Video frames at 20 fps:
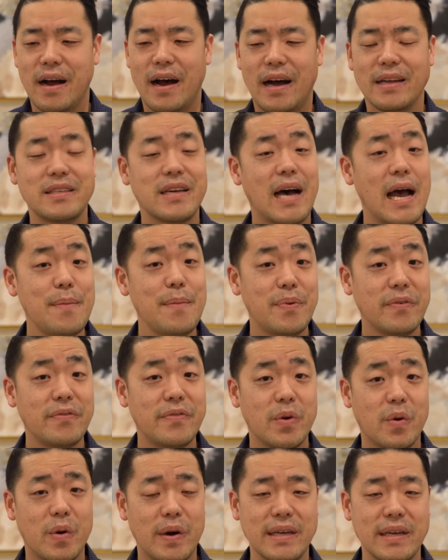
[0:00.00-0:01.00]
a type of
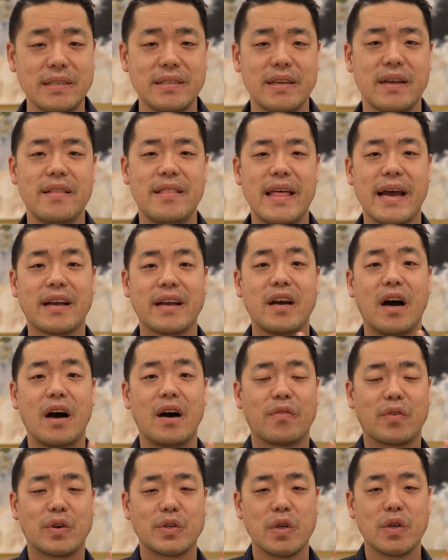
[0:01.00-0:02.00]
noise that
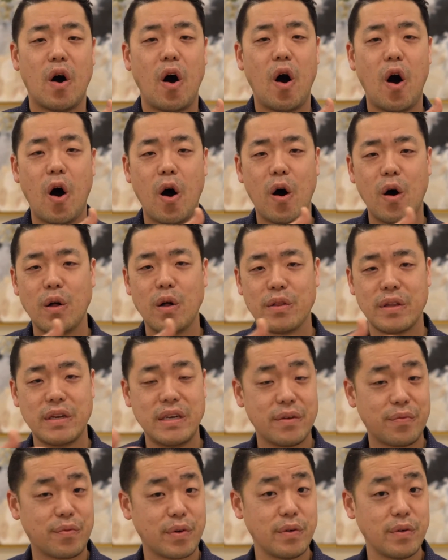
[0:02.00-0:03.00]
covers all the
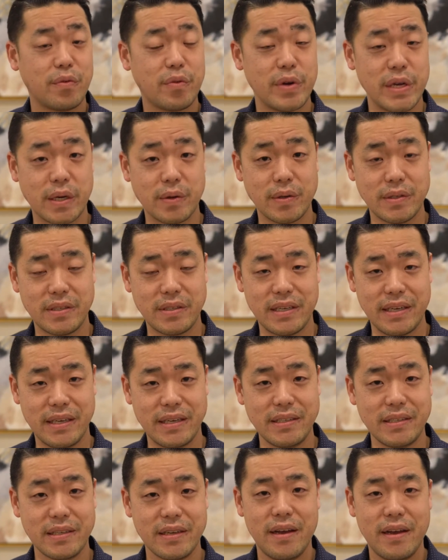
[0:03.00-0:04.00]
different
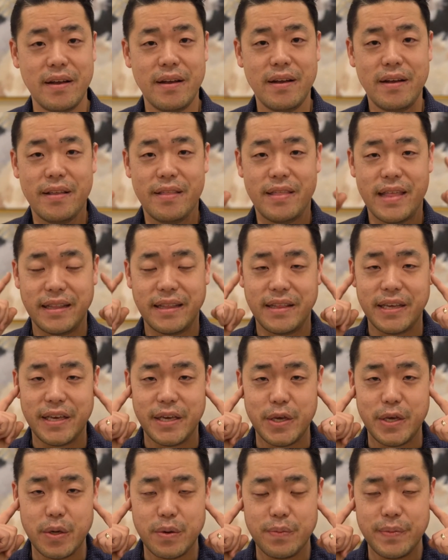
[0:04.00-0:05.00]
frequencies that the
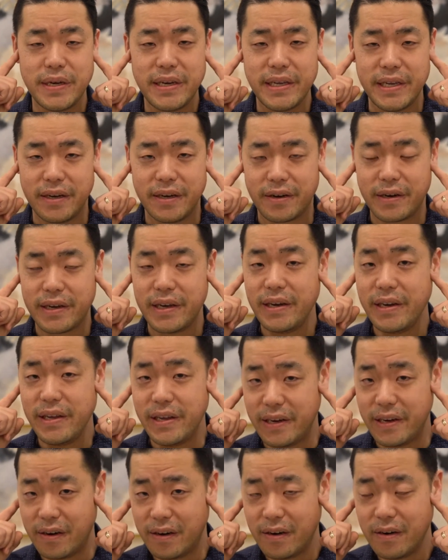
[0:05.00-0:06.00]
human ear can
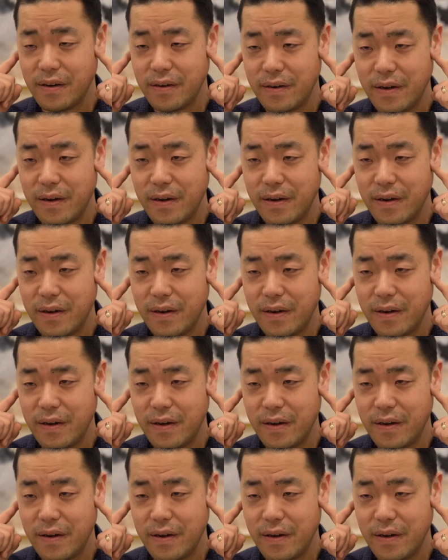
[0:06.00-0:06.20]
hear